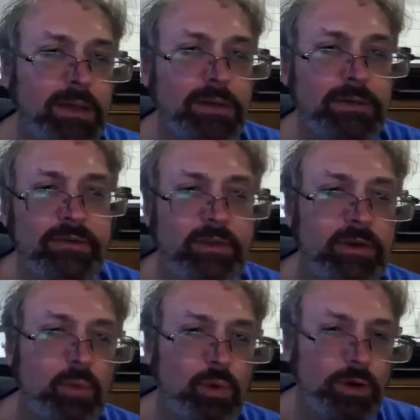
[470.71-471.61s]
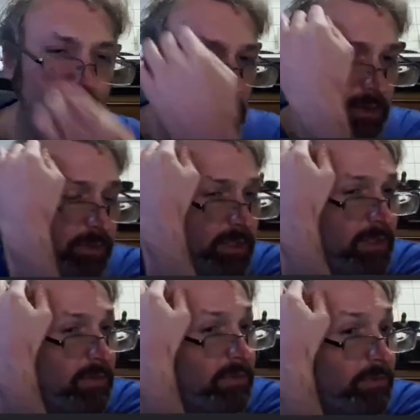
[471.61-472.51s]
It's nothing to worry about.
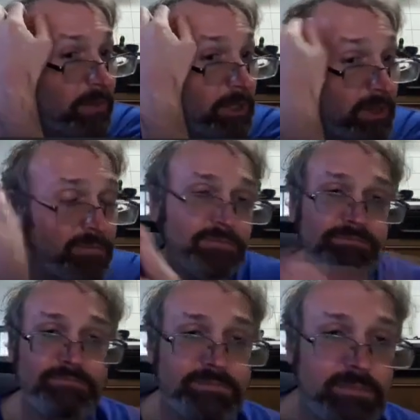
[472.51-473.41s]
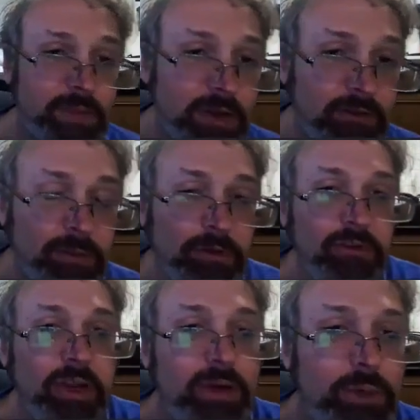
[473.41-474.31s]
Maybe I made some
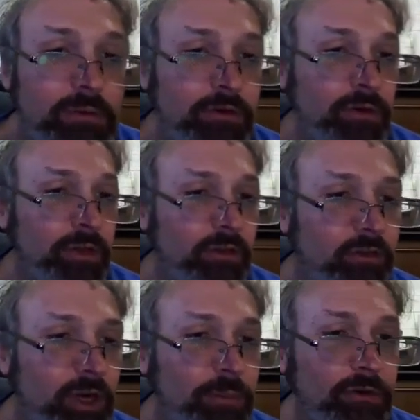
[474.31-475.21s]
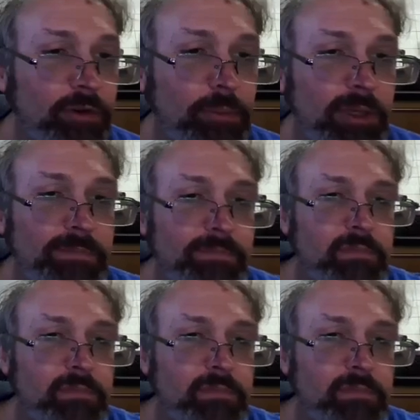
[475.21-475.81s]
mistake when I was doing the setup or something.